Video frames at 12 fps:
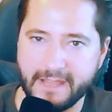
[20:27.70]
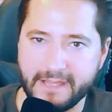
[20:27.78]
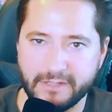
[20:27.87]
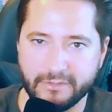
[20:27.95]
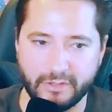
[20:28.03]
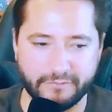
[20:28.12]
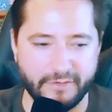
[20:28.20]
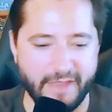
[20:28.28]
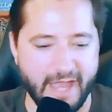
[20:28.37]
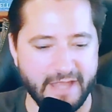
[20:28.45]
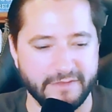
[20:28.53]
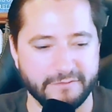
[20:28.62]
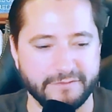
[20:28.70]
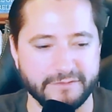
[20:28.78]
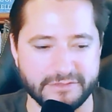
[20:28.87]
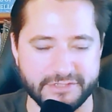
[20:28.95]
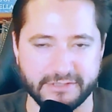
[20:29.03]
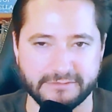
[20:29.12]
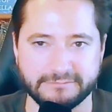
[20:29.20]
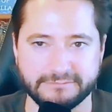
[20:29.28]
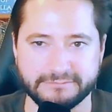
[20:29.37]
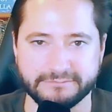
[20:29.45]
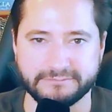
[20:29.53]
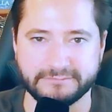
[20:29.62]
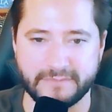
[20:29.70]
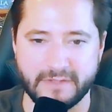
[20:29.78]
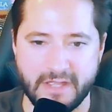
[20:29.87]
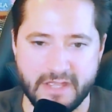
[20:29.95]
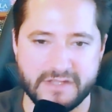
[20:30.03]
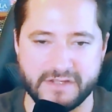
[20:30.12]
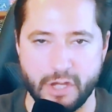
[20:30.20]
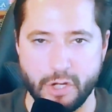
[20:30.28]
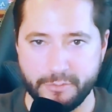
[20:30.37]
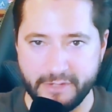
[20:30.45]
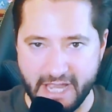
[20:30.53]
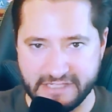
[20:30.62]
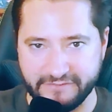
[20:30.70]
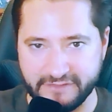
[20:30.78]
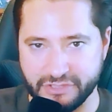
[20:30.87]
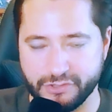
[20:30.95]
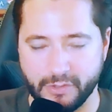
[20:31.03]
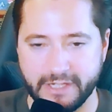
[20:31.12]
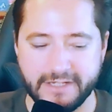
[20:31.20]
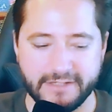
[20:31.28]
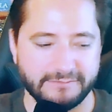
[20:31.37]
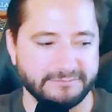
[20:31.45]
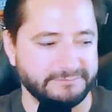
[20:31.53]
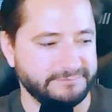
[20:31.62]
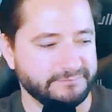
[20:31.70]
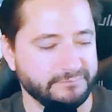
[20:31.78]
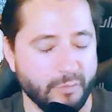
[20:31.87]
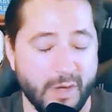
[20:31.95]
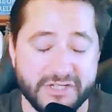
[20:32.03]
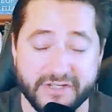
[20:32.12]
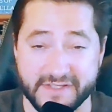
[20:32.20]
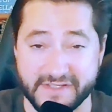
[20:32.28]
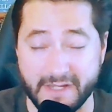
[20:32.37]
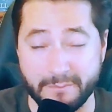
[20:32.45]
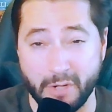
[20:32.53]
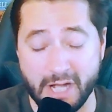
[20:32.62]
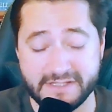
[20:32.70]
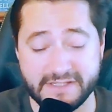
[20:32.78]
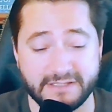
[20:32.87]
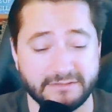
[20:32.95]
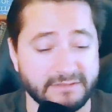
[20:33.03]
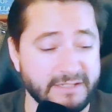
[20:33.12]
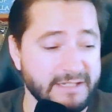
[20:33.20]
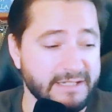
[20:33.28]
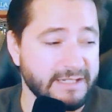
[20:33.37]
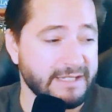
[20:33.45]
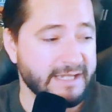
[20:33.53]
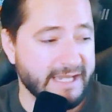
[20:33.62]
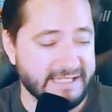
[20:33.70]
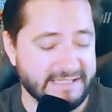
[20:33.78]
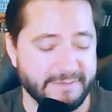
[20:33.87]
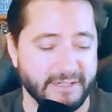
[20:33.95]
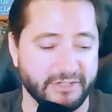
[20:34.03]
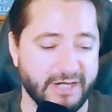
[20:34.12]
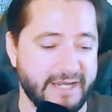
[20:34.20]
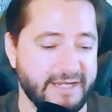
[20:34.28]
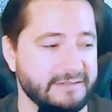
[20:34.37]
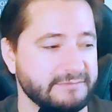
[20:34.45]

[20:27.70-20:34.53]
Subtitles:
Look for that in the future. So I hope you guys have enjoyed watching this unboxing. It's been great.